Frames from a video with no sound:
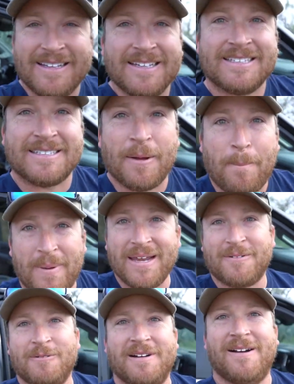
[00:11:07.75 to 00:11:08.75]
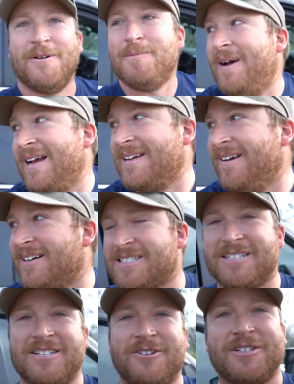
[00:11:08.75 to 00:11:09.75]
This is a big one. Oh my gosh, I
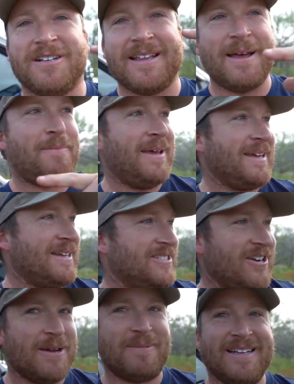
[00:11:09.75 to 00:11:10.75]
showed y'all that pig trap